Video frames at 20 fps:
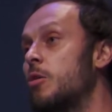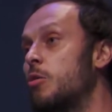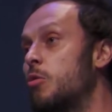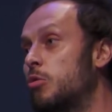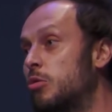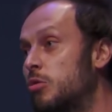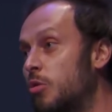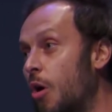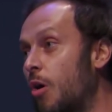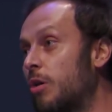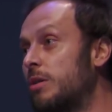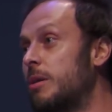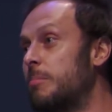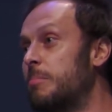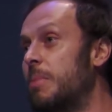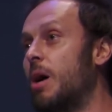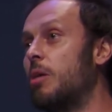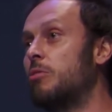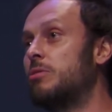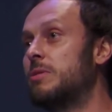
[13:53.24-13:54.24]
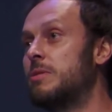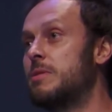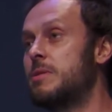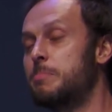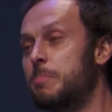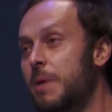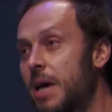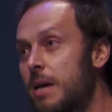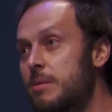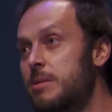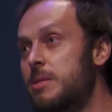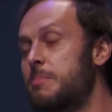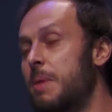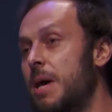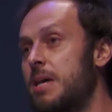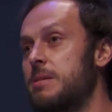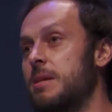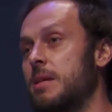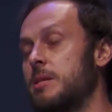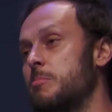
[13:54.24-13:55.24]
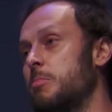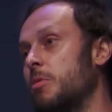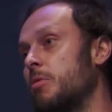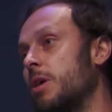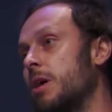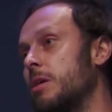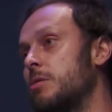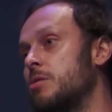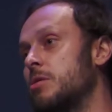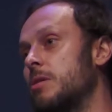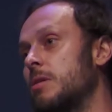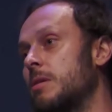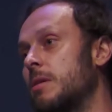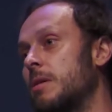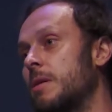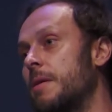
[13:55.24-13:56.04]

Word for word: who talked about spa- space exploration.